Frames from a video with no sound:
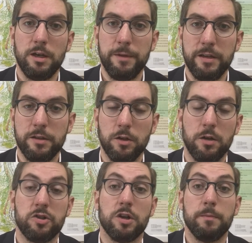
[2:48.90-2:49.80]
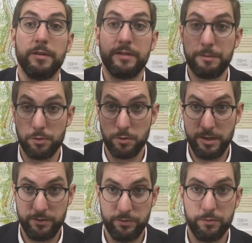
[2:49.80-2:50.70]
In the long term, as they
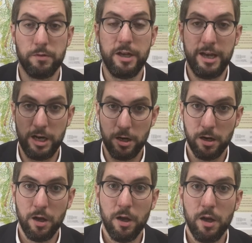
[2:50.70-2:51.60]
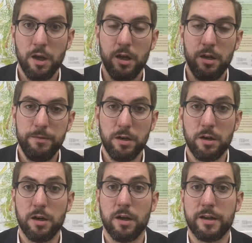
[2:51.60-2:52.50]
progress through care, there
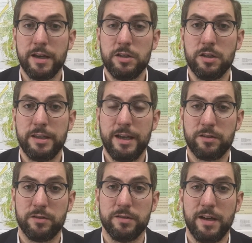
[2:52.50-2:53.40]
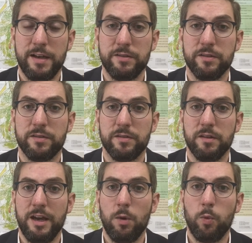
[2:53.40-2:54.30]
are occasionally exercises
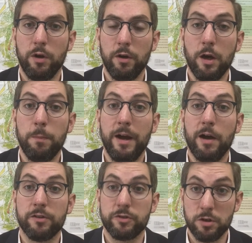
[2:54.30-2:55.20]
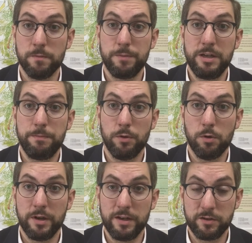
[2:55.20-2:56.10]
that will help out certain
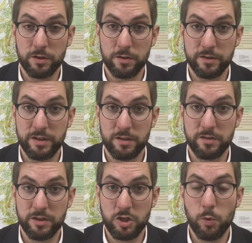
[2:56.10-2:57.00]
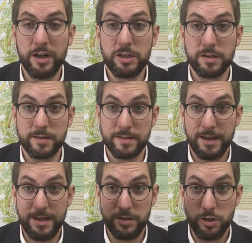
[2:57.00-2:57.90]
people in certain situations
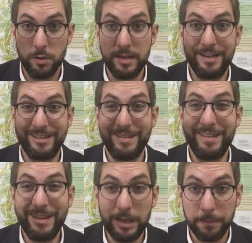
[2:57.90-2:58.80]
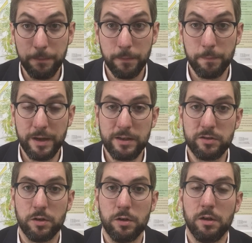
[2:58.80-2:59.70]
that is unique to them
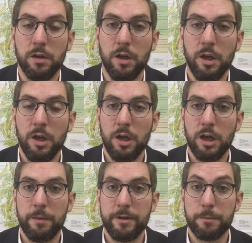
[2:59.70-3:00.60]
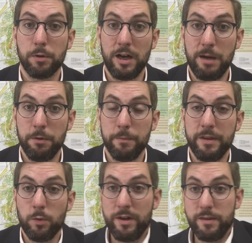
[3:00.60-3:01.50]
based on their problem
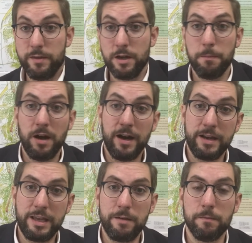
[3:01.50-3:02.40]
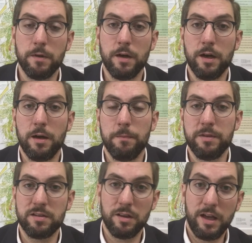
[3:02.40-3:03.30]
and the that their body
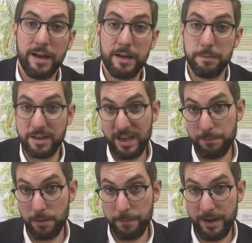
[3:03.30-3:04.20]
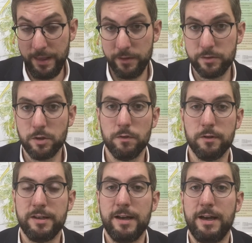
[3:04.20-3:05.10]
misaligned and became unbalanced over
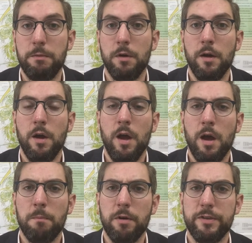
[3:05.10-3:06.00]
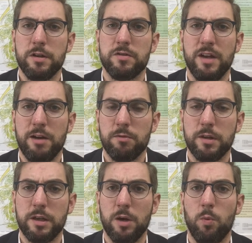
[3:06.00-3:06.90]
time. But there's not
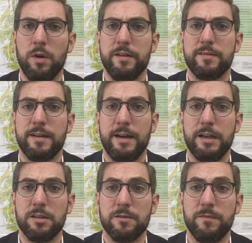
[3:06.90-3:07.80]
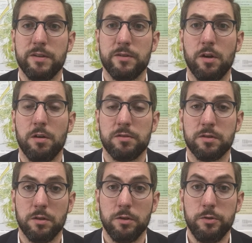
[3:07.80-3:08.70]
really a one-size-fits-all
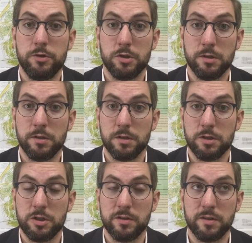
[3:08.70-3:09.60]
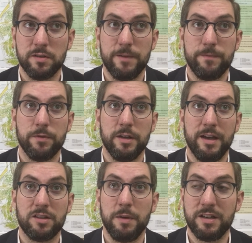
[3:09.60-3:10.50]
solution, just except for the
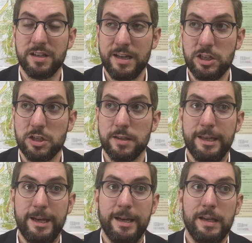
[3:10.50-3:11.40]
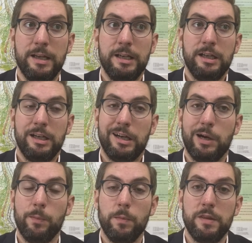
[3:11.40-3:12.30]
expectation that
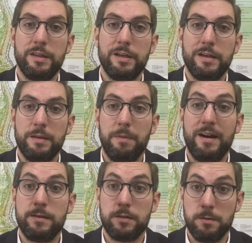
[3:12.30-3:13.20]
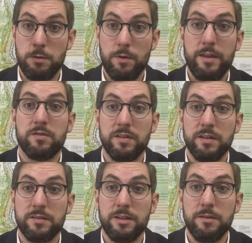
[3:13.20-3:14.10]
the body's going to be rather
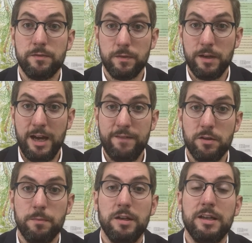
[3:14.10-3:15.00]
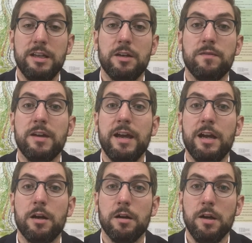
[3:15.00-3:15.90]
sensitive after the beginning of
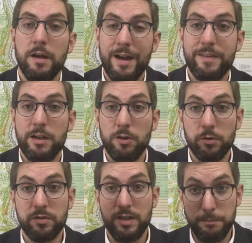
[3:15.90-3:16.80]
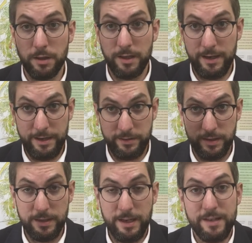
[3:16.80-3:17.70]
care, and then it'll stabilize,
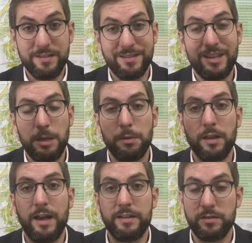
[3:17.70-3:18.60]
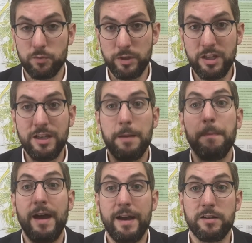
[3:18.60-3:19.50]
and as it stabilizes we can get
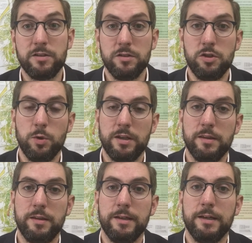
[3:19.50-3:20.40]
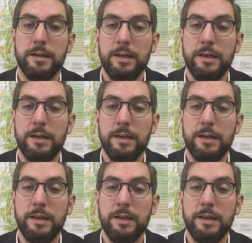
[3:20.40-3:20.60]
back to doing the